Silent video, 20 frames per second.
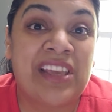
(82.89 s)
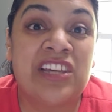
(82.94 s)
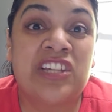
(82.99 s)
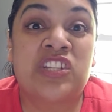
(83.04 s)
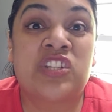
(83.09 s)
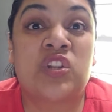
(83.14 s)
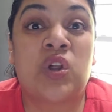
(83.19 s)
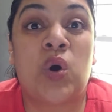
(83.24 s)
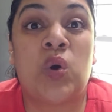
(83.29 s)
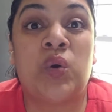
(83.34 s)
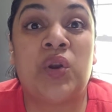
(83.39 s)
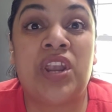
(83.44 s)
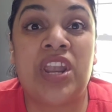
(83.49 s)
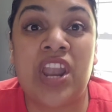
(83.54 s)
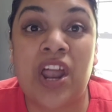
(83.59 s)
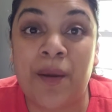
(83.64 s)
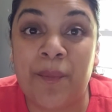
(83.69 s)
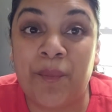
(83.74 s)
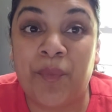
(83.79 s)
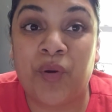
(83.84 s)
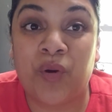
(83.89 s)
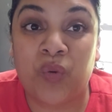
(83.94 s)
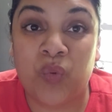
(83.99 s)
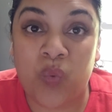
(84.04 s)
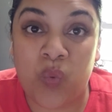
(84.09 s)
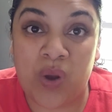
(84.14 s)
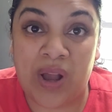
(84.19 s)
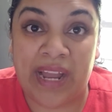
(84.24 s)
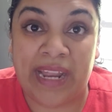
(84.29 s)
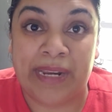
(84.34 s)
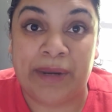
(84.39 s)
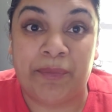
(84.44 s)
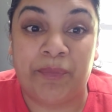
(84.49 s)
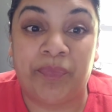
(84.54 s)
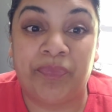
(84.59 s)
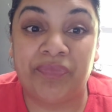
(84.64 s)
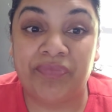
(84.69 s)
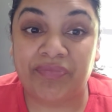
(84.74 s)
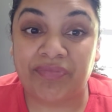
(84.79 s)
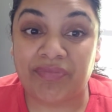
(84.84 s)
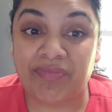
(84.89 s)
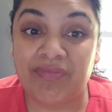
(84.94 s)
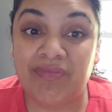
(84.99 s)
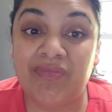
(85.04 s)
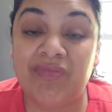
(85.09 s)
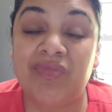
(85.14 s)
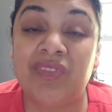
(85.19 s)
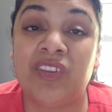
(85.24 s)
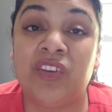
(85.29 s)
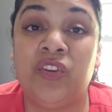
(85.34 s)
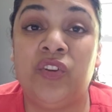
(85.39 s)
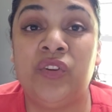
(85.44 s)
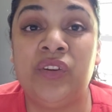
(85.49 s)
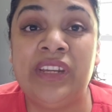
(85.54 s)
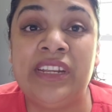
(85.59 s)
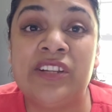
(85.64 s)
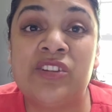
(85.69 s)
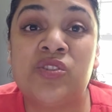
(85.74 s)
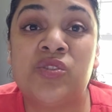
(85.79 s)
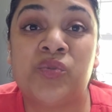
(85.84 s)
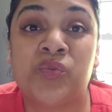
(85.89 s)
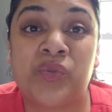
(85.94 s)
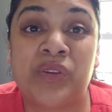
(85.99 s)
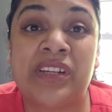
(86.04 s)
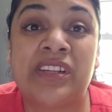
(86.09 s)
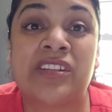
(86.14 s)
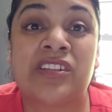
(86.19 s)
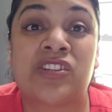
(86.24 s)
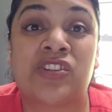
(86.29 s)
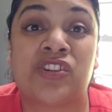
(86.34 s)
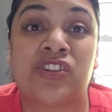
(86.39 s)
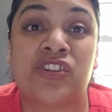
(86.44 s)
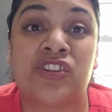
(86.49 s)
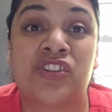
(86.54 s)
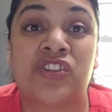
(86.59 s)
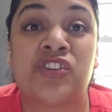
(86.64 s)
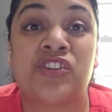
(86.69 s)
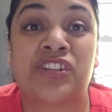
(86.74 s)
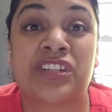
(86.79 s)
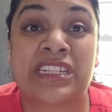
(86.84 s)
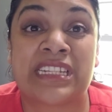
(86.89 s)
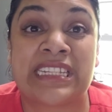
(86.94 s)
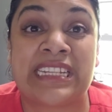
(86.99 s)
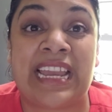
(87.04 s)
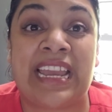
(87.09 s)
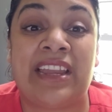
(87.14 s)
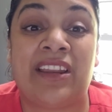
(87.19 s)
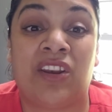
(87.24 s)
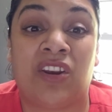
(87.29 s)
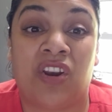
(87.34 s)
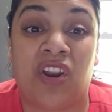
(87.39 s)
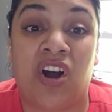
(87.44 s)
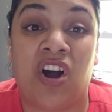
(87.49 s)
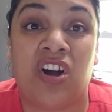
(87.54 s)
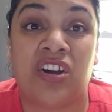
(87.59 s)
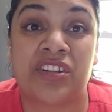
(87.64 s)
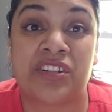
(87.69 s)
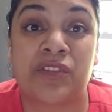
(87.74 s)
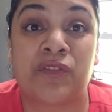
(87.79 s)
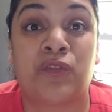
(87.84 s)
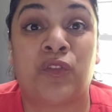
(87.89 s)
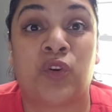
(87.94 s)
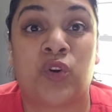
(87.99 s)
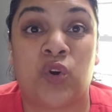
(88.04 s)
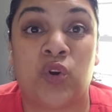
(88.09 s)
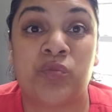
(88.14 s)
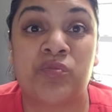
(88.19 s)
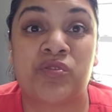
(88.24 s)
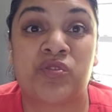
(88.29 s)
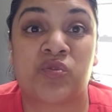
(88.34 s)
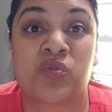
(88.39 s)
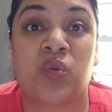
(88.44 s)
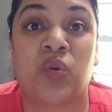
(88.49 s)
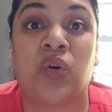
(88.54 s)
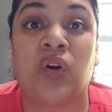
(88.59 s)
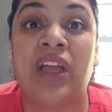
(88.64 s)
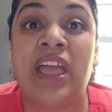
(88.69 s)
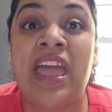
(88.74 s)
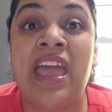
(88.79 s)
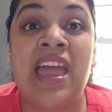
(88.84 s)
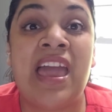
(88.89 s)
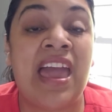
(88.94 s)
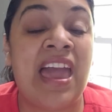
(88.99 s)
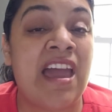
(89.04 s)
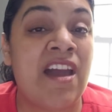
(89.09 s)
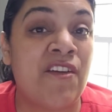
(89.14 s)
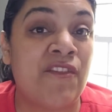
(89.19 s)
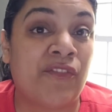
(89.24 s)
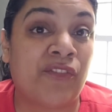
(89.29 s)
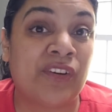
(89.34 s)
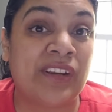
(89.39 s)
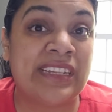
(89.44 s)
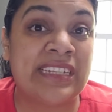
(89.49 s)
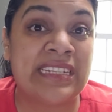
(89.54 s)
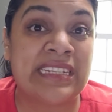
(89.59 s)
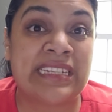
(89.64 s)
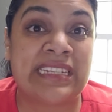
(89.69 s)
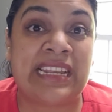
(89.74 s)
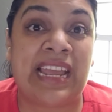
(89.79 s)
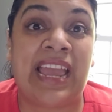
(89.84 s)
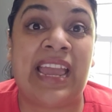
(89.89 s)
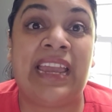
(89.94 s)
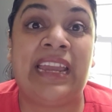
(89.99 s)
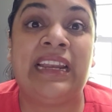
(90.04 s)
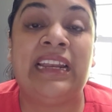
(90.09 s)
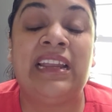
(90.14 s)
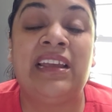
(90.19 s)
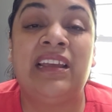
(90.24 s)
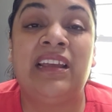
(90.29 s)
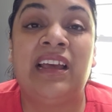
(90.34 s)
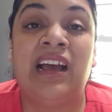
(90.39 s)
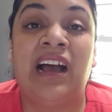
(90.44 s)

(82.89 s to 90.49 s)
So number 1, you need to research your state laws for homeschool. Every state